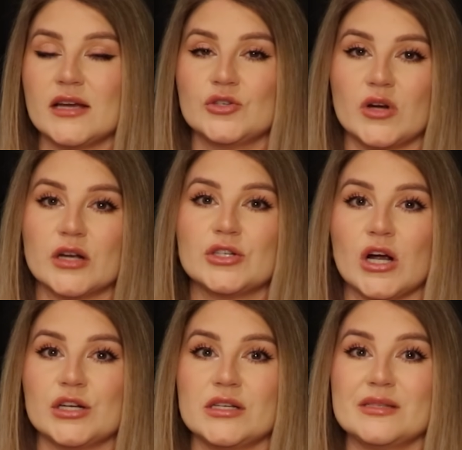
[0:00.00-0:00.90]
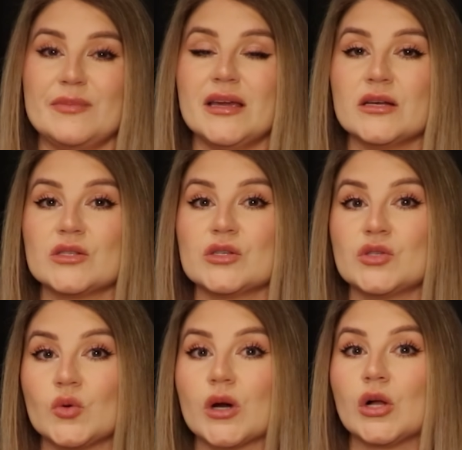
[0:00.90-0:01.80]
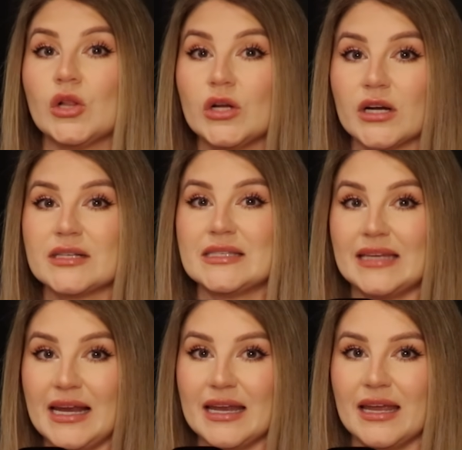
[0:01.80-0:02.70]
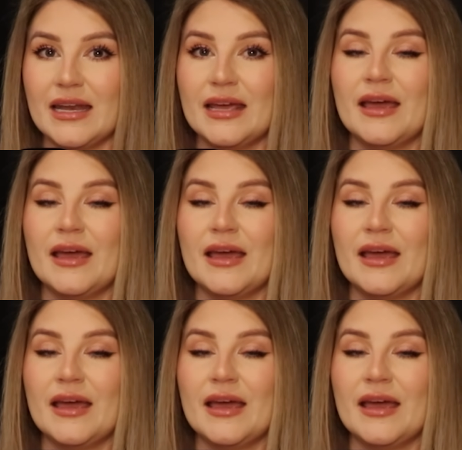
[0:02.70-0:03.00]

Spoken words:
and drug charges because the store clerk stated